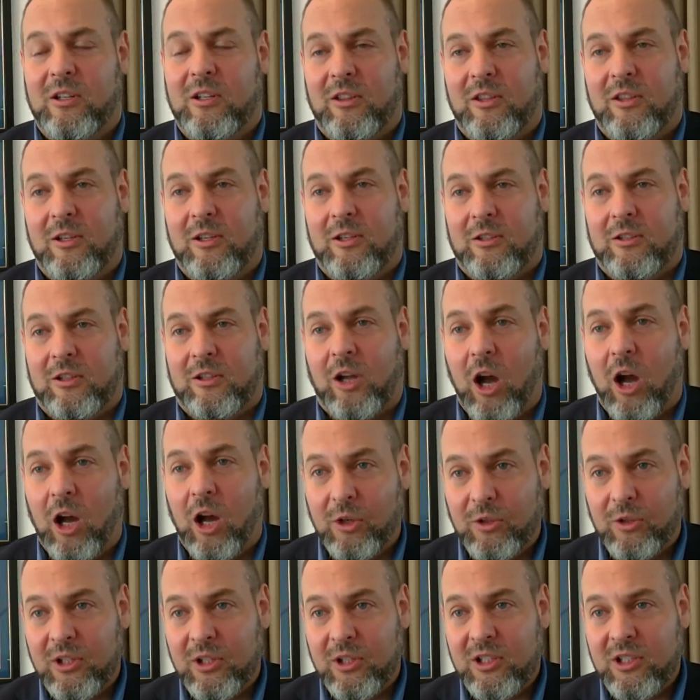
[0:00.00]
the
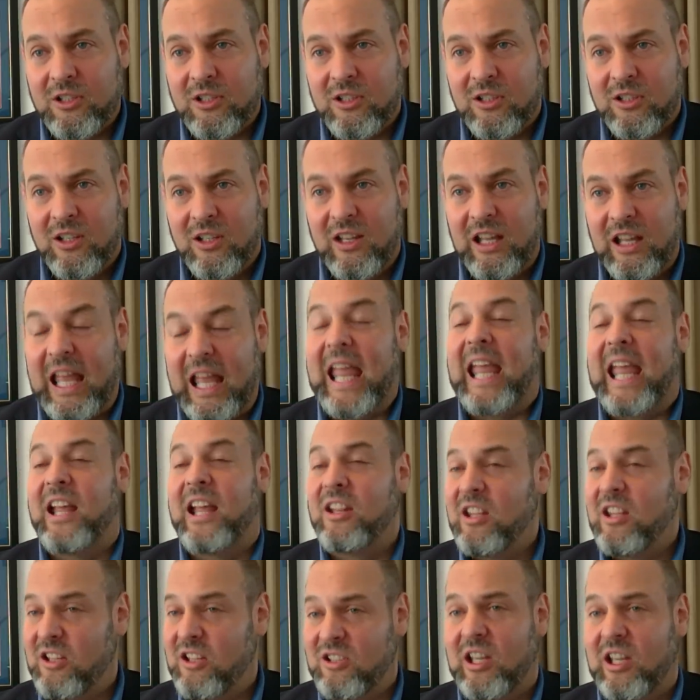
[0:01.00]
Congress
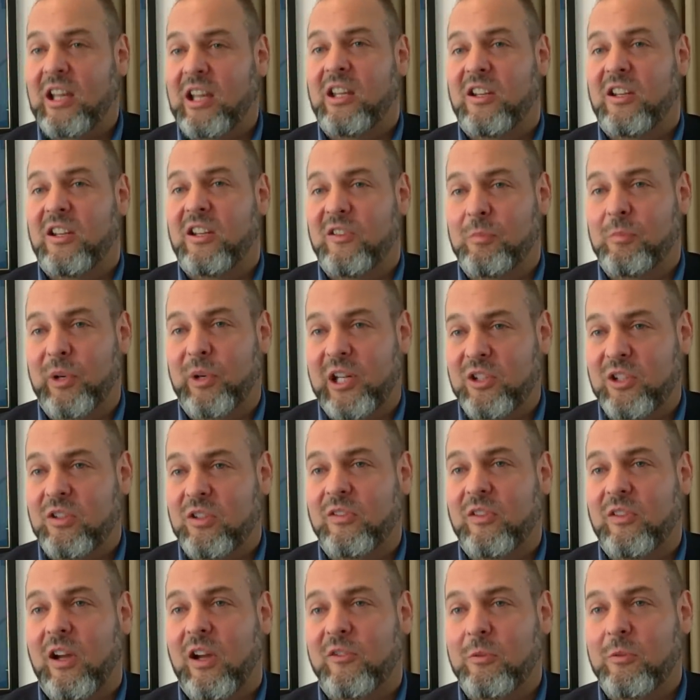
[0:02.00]
and the executive branch
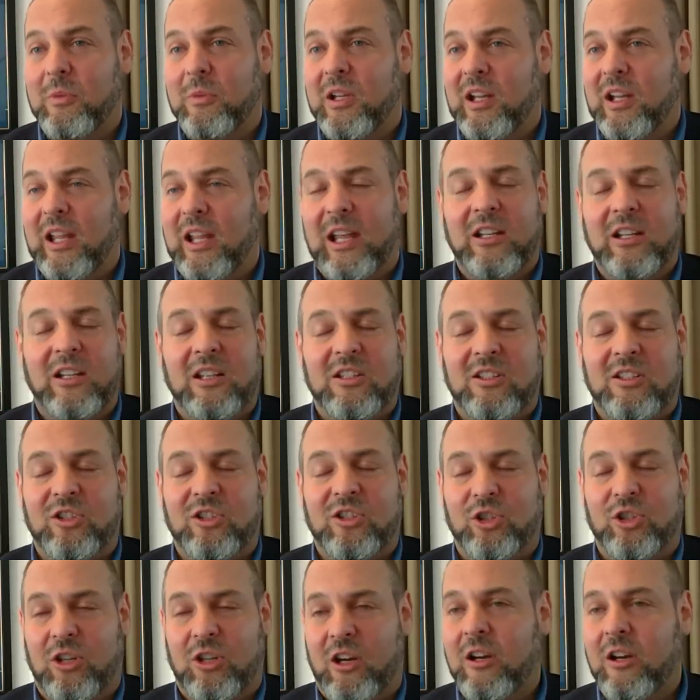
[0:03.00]
of government, and it's
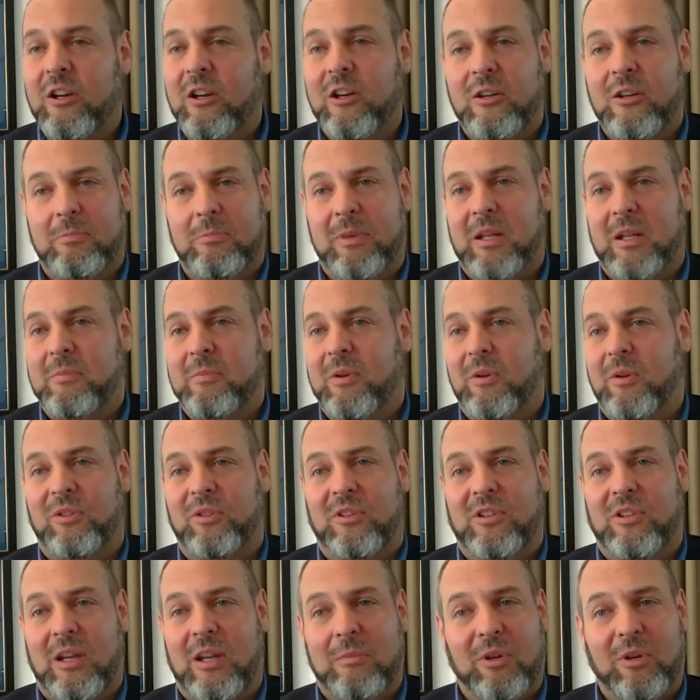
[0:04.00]
shared by
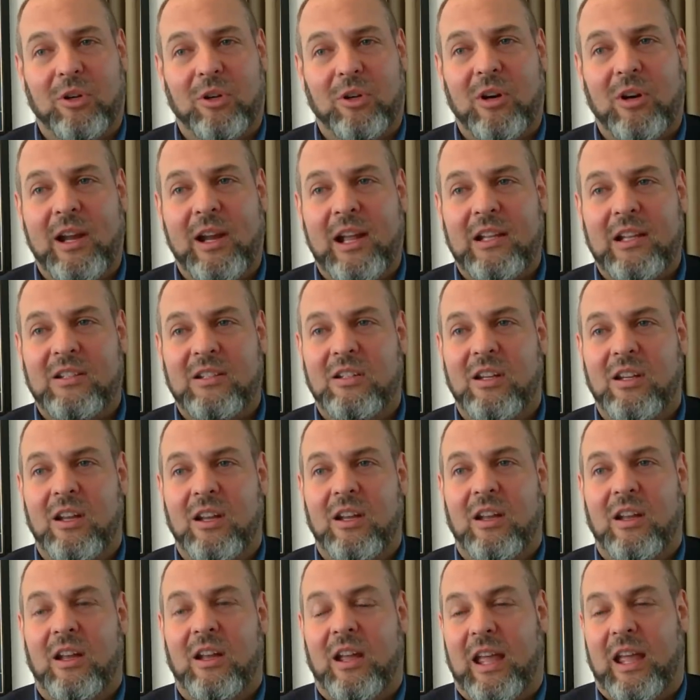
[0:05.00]
both Democrats
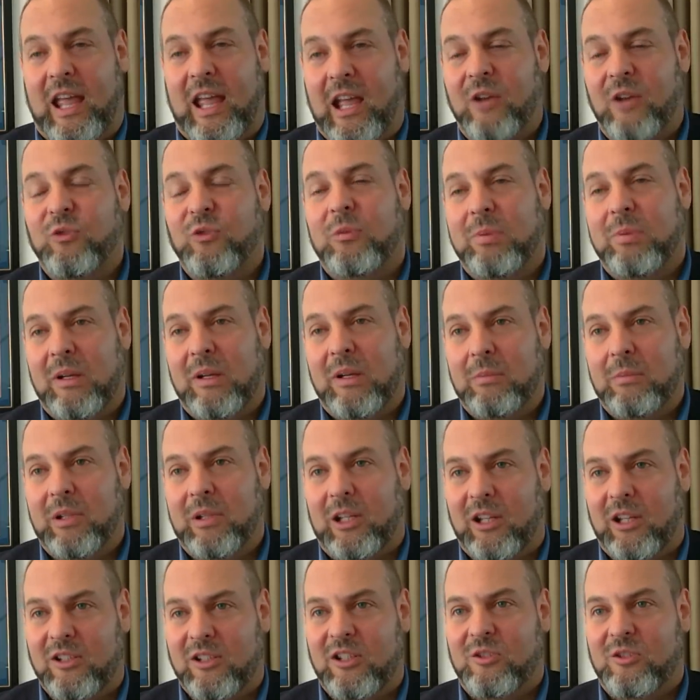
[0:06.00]
and Republicans.